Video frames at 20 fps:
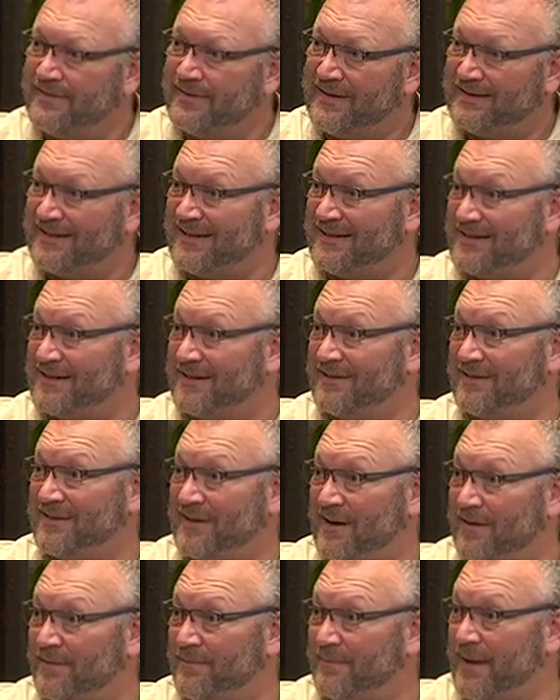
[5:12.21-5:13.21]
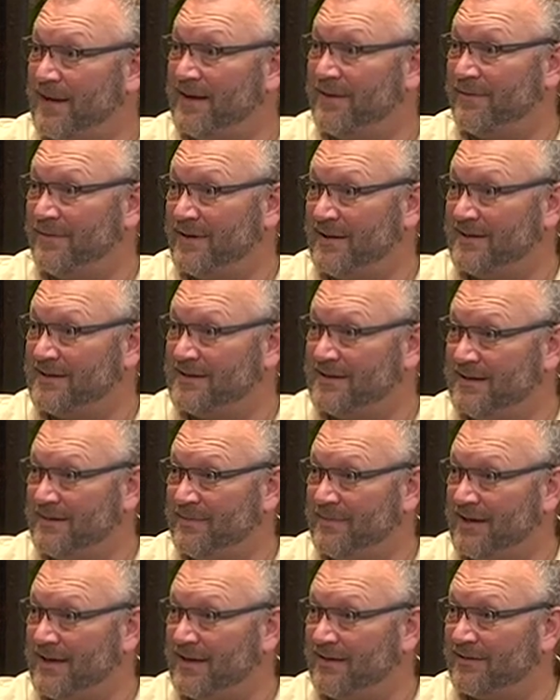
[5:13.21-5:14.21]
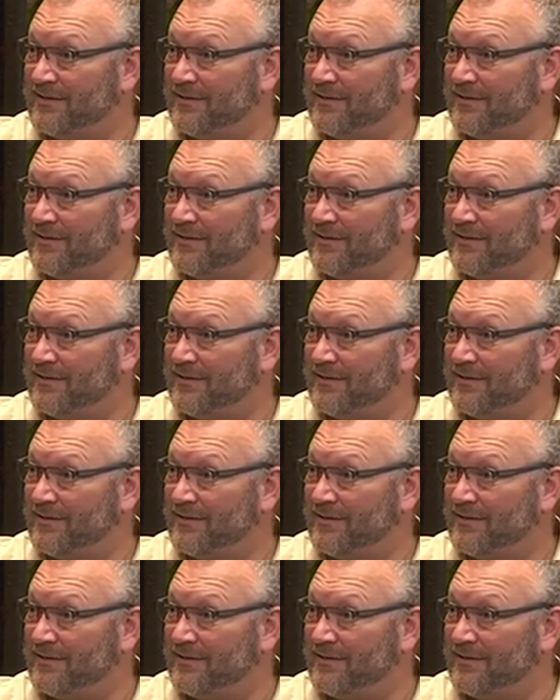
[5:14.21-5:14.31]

It's actually a staff benefit at DBS.